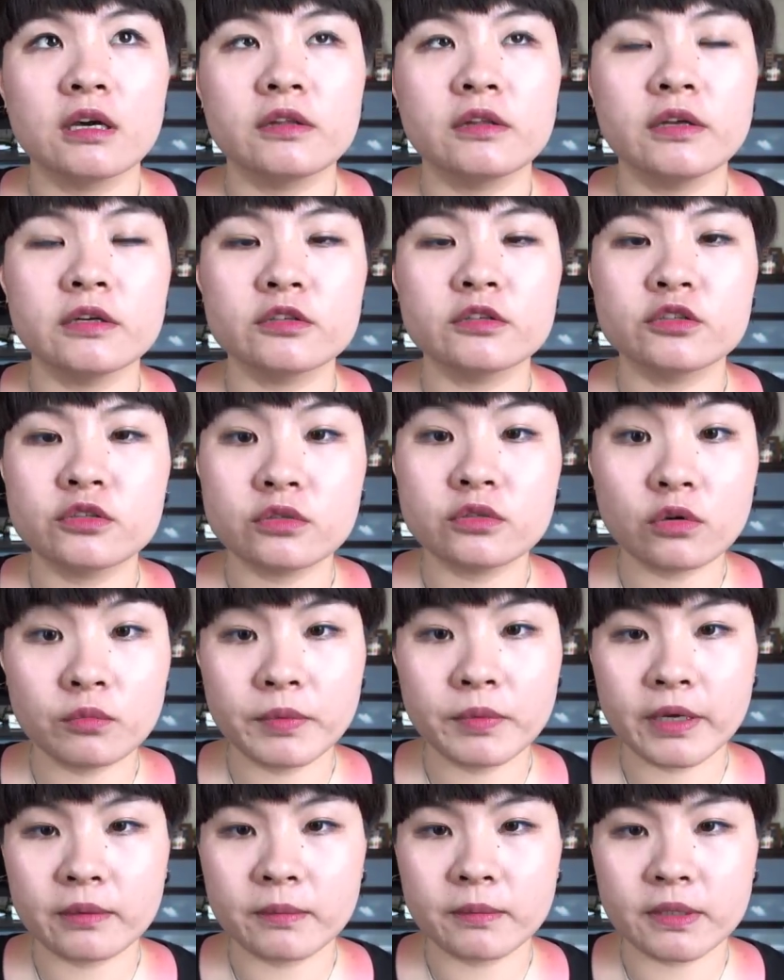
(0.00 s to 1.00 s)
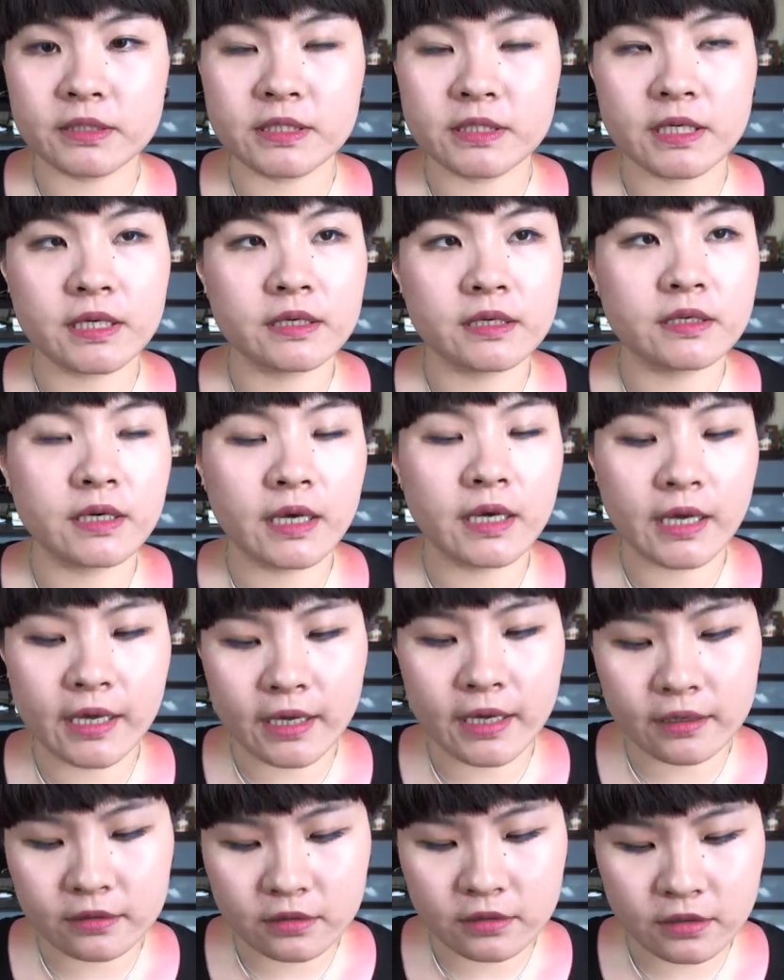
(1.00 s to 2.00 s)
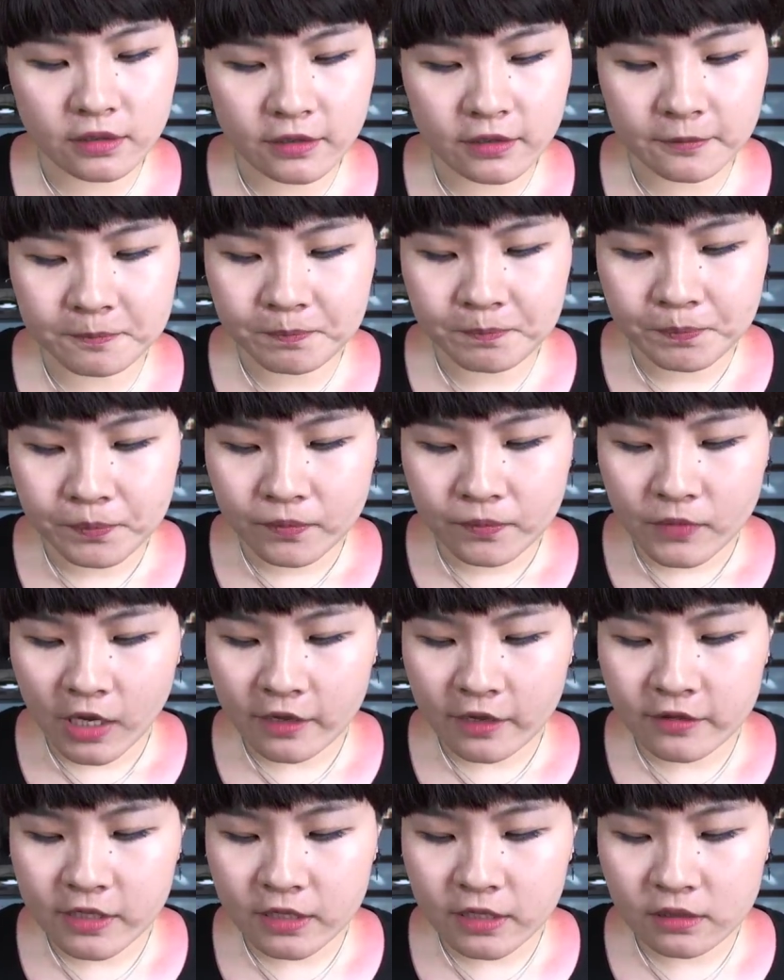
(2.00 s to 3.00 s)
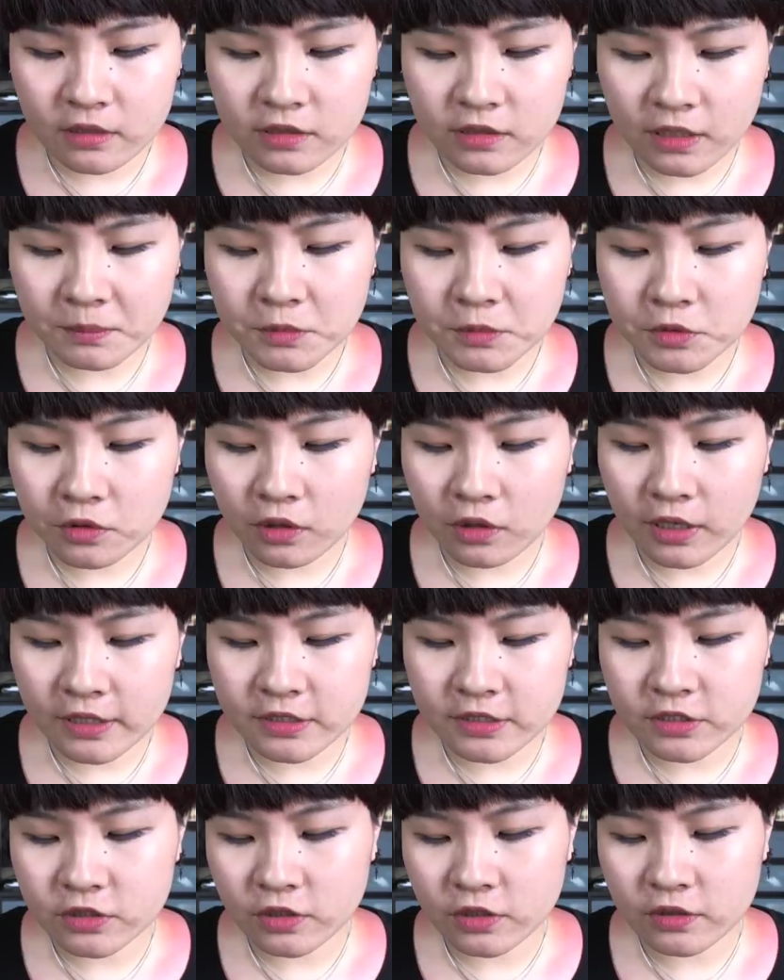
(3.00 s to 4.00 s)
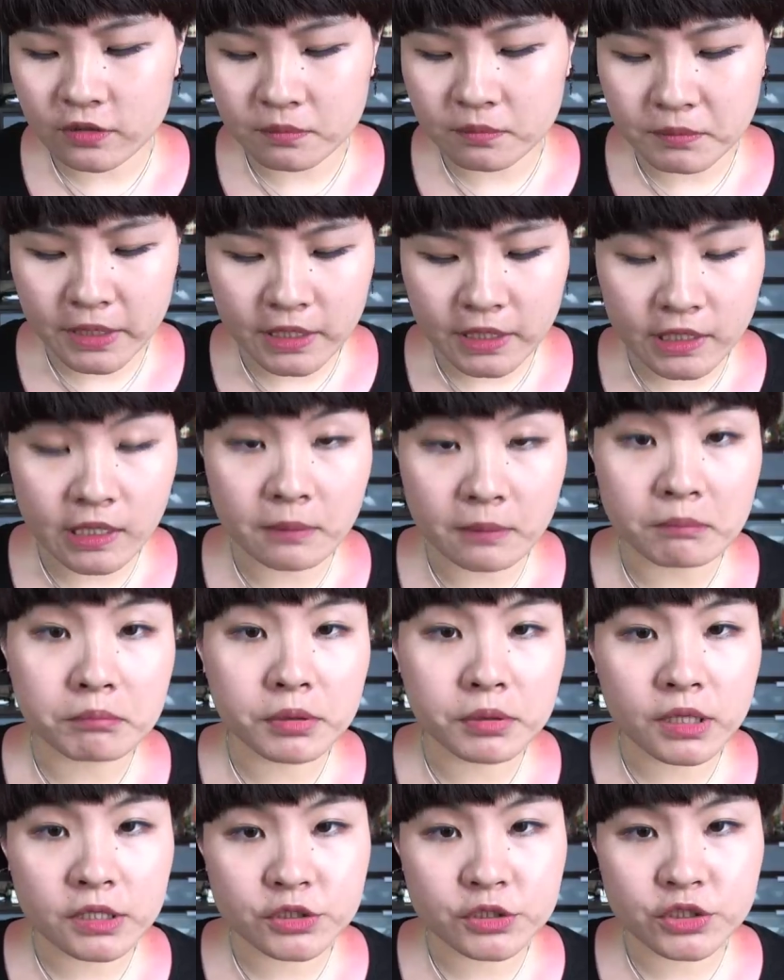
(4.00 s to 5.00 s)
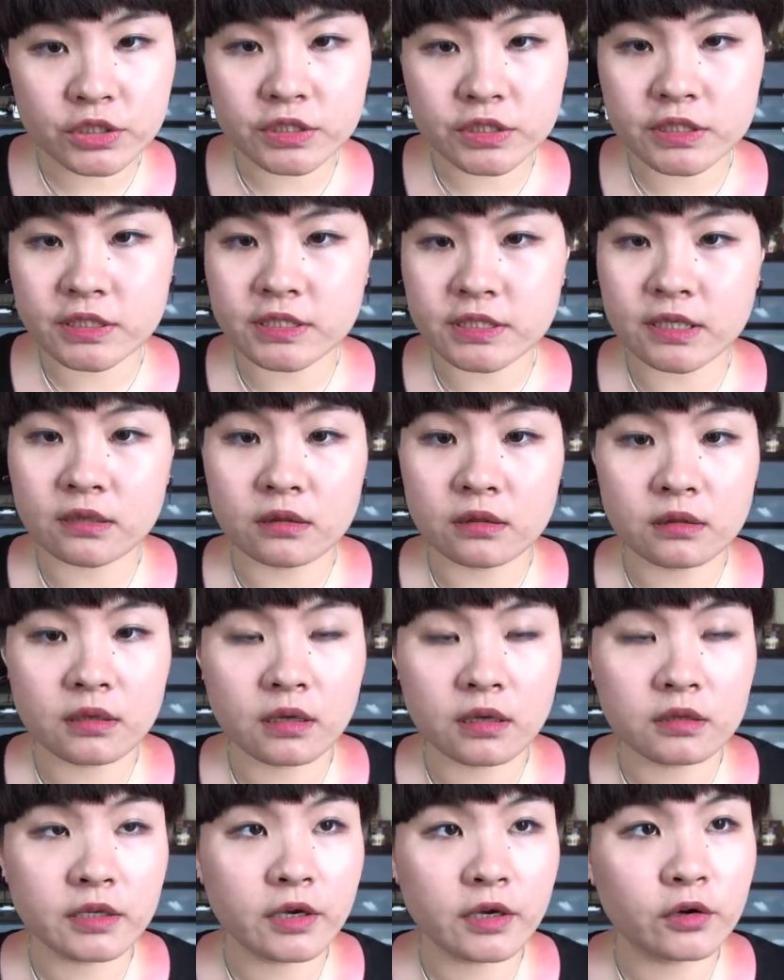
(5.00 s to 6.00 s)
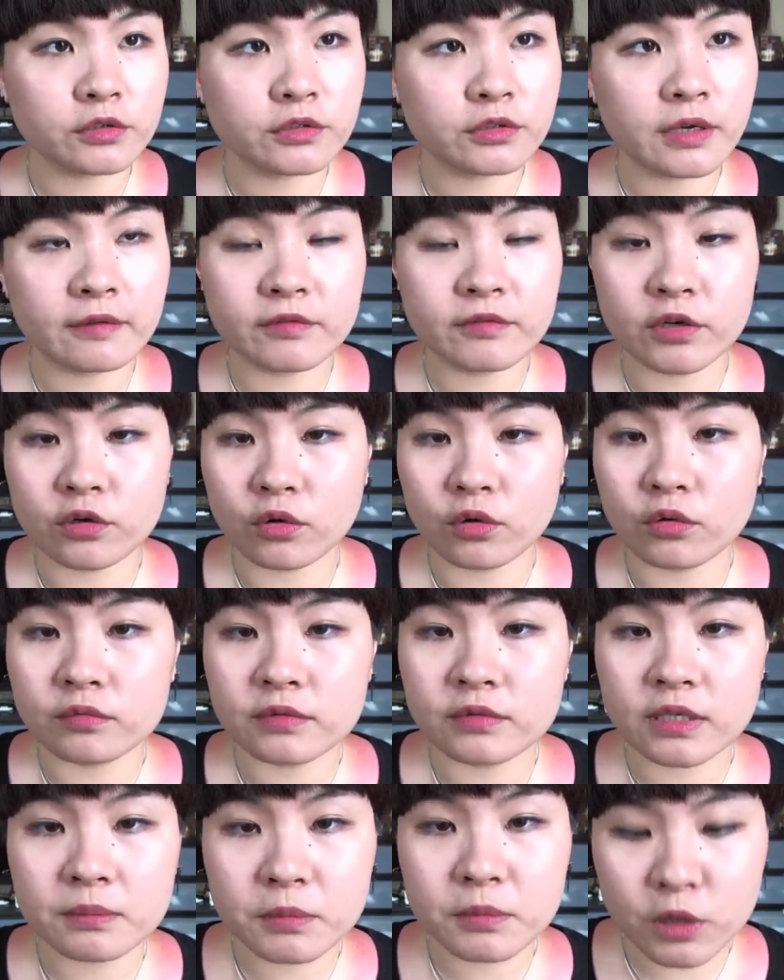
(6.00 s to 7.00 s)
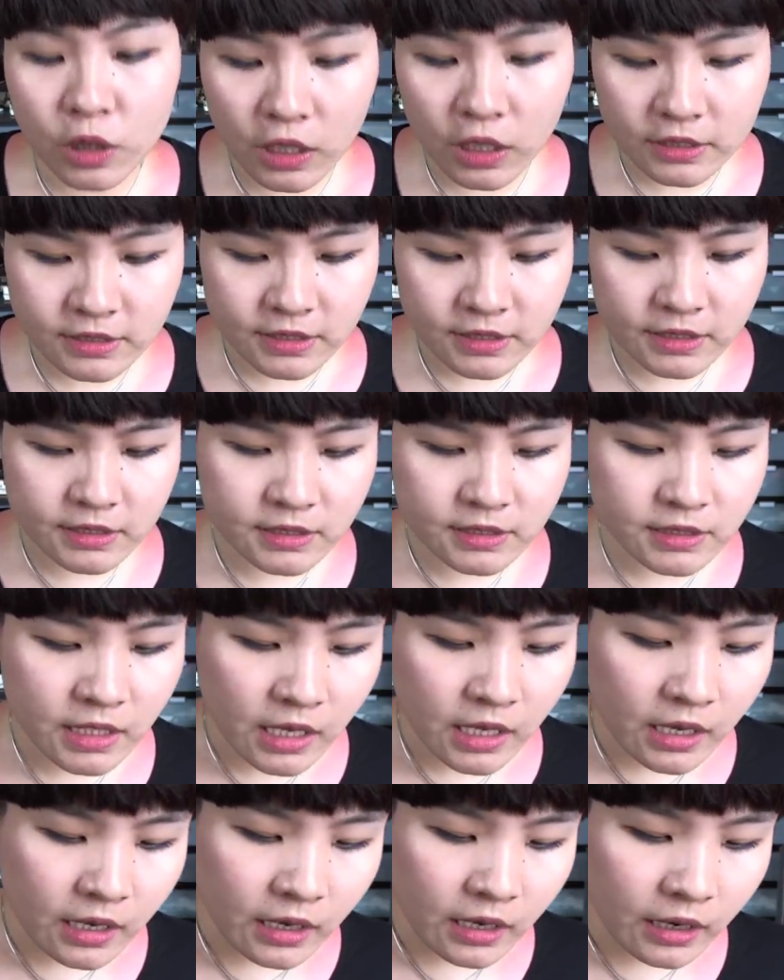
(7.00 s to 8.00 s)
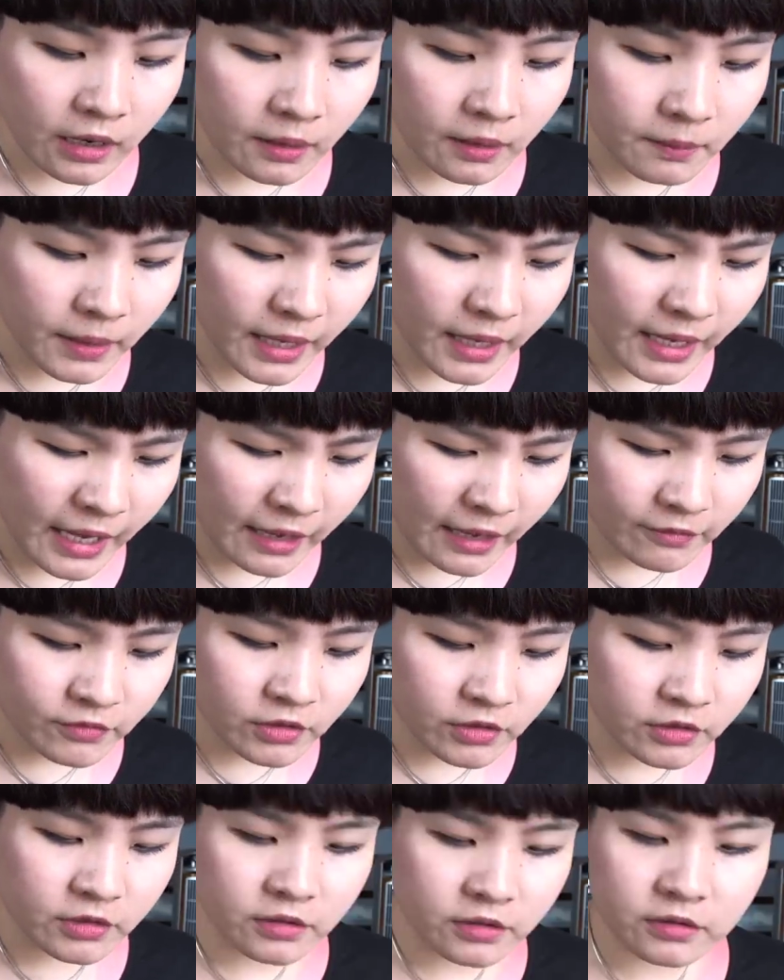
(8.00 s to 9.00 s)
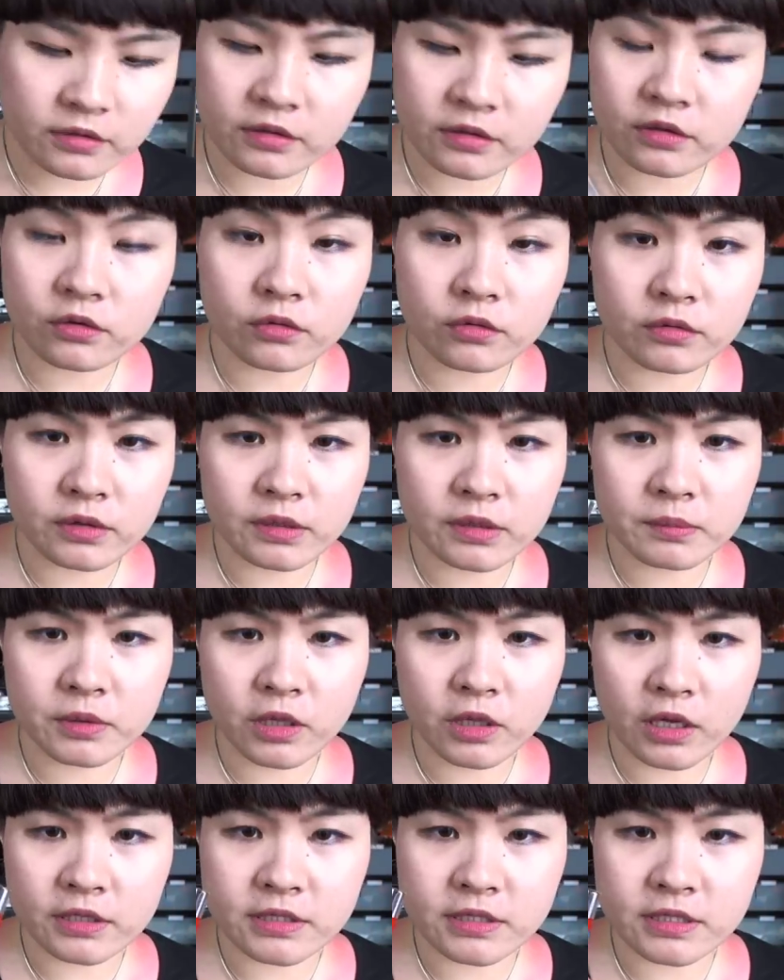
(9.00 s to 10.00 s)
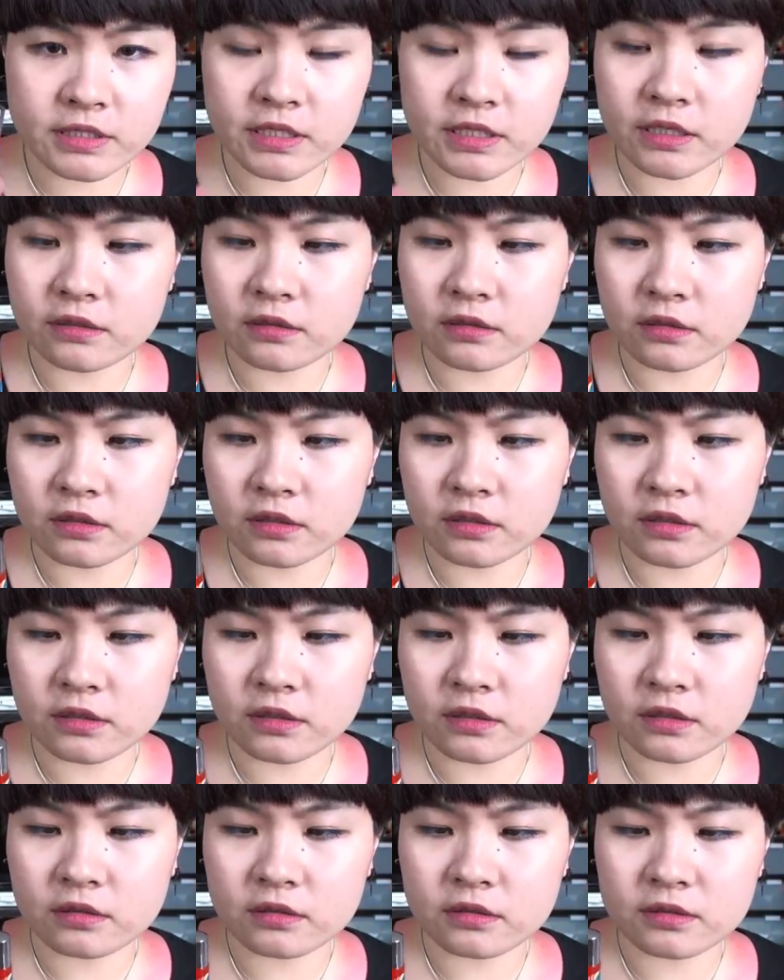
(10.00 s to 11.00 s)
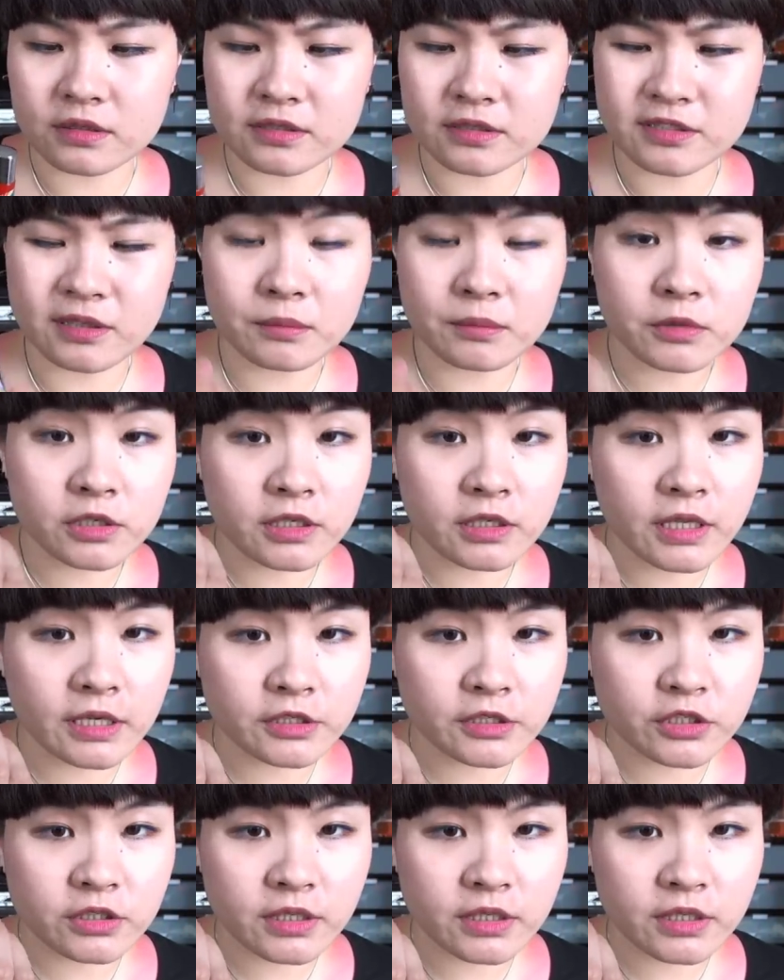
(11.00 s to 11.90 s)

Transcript: They're so pigmented, and um, I think Glamour Doll Eyes started making blushes, and they also have their own lip glosses. Um, I have their little lip glosses in the the summer collection